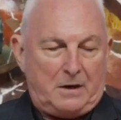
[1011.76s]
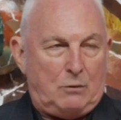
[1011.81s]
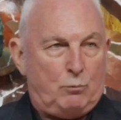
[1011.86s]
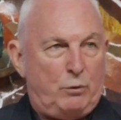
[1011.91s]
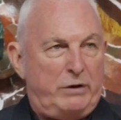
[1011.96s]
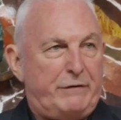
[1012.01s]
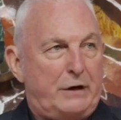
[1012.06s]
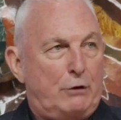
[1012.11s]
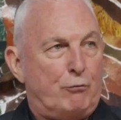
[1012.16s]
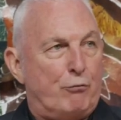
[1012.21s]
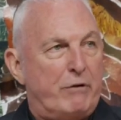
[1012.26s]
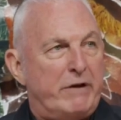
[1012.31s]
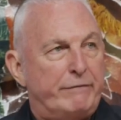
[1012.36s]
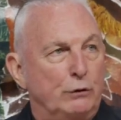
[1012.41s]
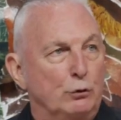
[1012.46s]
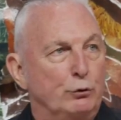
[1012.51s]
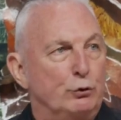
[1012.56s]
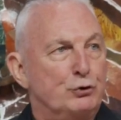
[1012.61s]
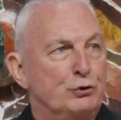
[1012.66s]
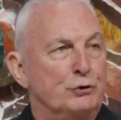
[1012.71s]
And we've had
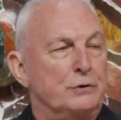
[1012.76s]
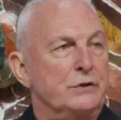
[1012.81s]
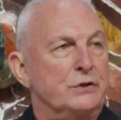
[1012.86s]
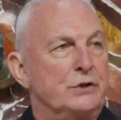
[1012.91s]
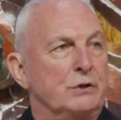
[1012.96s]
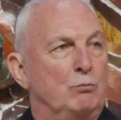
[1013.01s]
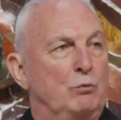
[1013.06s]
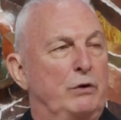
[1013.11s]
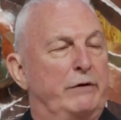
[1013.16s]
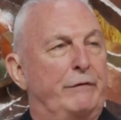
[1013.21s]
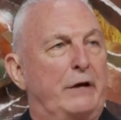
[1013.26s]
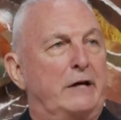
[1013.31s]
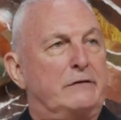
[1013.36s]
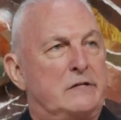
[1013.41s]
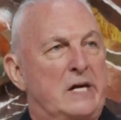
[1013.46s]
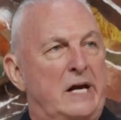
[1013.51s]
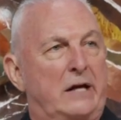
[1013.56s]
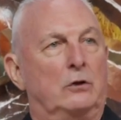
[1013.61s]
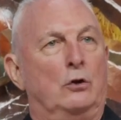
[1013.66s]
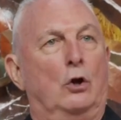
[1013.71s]
revolutions and we've
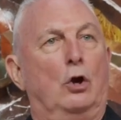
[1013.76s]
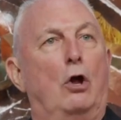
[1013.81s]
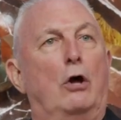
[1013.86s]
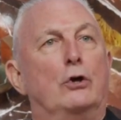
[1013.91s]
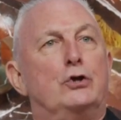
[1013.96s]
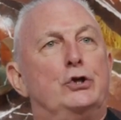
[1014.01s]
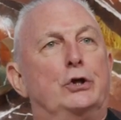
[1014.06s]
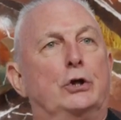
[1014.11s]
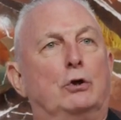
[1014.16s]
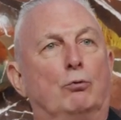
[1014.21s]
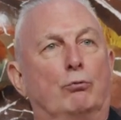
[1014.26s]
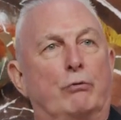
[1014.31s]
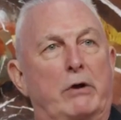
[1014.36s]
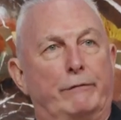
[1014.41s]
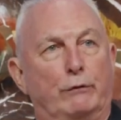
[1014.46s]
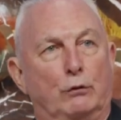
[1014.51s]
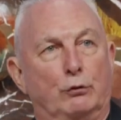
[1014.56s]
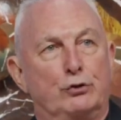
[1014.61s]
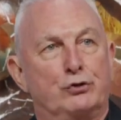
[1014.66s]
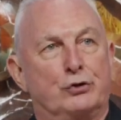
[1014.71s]
had technological
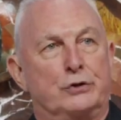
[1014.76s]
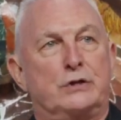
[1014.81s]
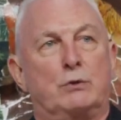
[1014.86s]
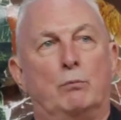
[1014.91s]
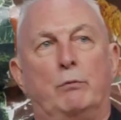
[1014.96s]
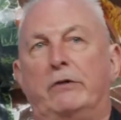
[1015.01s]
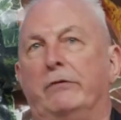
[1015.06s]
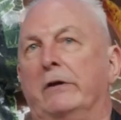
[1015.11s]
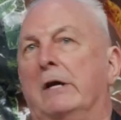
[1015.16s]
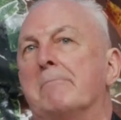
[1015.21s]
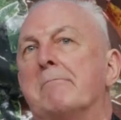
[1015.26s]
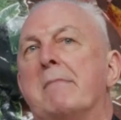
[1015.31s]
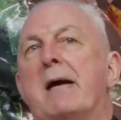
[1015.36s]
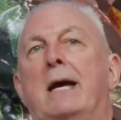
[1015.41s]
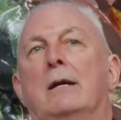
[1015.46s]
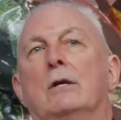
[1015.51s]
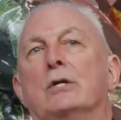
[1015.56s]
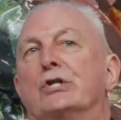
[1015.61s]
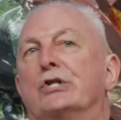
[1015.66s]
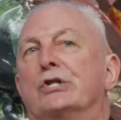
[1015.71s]
revolutions and we think
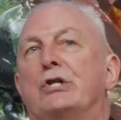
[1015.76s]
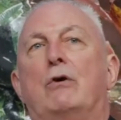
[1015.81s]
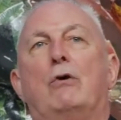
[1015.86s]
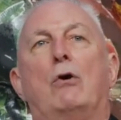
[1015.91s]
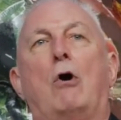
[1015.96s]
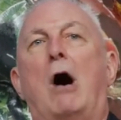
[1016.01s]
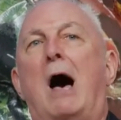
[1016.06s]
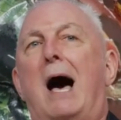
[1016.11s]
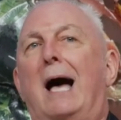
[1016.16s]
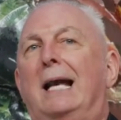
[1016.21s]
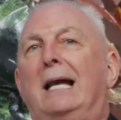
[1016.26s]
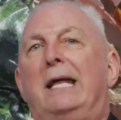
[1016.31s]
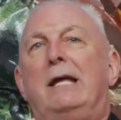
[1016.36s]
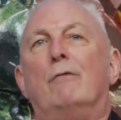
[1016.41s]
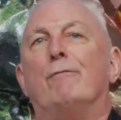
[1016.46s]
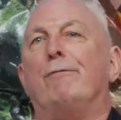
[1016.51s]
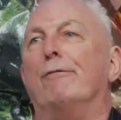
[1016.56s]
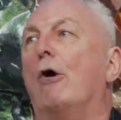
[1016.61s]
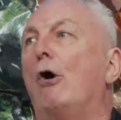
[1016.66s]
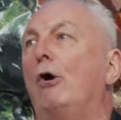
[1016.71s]
man is so
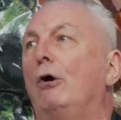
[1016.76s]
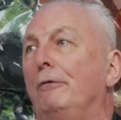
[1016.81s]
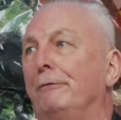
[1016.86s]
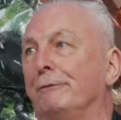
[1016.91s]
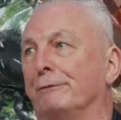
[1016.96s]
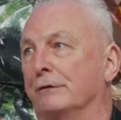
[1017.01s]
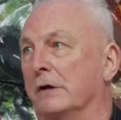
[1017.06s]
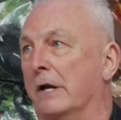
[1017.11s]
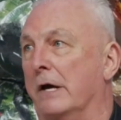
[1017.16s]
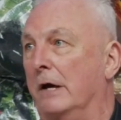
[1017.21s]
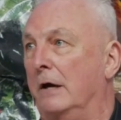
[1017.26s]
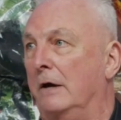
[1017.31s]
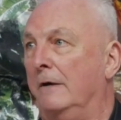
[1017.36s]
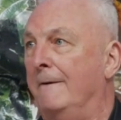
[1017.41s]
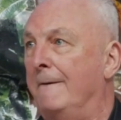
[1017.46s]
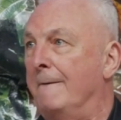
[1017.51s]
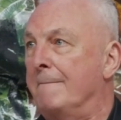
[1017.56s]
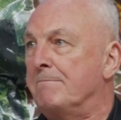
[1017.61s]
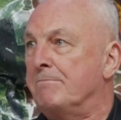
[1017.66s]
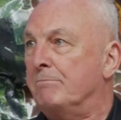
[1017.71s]
highly evolved
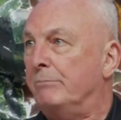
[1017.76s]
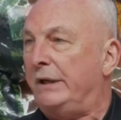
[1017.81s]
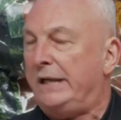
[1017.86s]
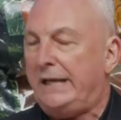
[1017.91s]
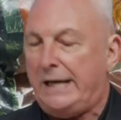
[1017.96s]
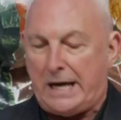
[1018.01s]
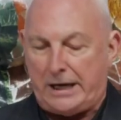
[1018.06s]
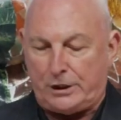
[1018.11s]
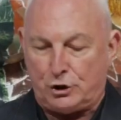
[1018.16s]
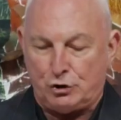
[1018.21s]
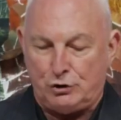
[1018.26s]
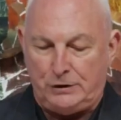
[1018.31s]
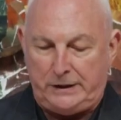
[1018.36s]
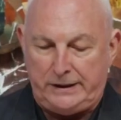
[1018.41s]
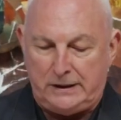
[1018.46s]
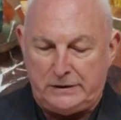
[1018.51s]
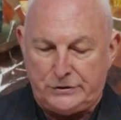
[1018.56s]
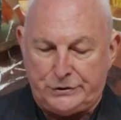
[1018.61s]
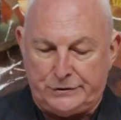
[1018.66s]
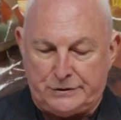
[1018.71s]
now, but he
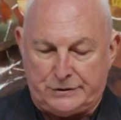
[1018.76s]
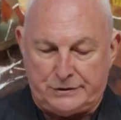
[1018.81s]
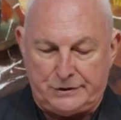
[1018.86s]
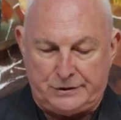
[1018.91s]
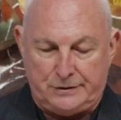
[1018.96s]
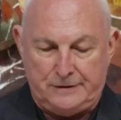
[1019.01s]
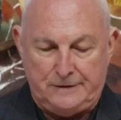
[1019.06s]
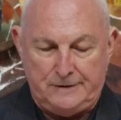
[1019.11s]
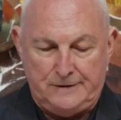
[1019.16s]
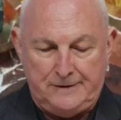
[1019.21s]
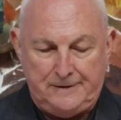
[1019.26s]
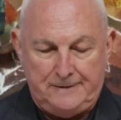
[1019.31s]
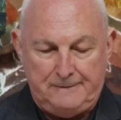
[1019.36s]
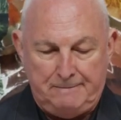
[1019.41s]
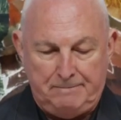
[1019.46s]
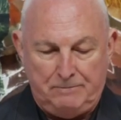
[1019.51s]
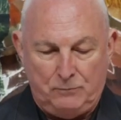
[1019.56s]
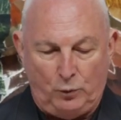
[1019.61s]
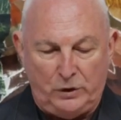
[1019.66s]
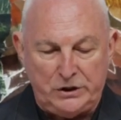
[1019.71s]
actually isn't.
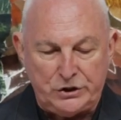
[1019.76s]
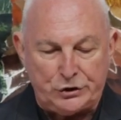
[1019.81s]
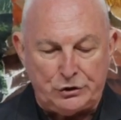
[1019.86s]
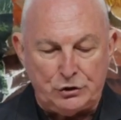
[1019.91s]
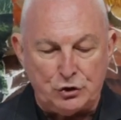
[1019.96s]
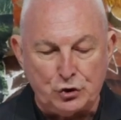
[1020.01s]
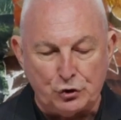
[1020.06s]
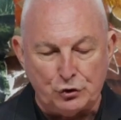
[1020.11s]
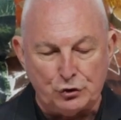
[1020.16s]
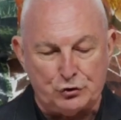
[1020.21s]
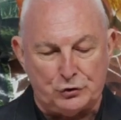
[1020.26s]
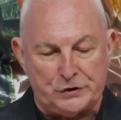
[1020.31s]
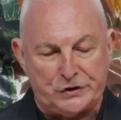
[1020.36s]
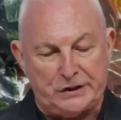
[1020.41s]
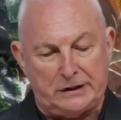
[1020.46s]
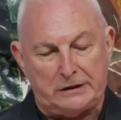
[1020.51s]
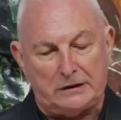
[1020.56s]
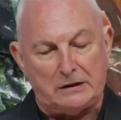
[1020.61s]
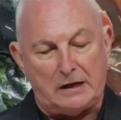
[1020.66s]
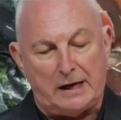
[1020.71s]
Winston Churchill
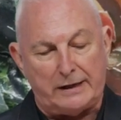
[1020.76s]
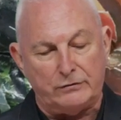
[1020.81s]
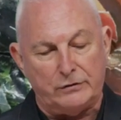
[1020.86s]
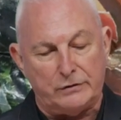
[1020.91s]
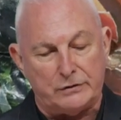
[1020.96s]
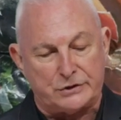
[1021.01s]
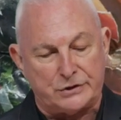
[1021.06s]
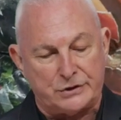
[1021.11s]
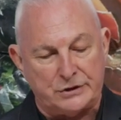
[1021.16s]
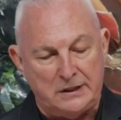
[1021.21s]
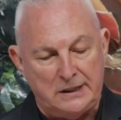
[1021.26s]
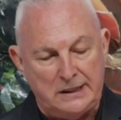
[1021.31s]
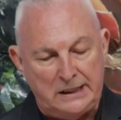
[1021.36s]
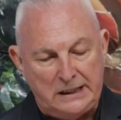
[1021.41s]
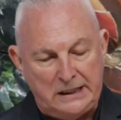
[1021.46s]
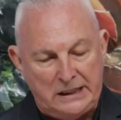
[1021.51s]
said it like this.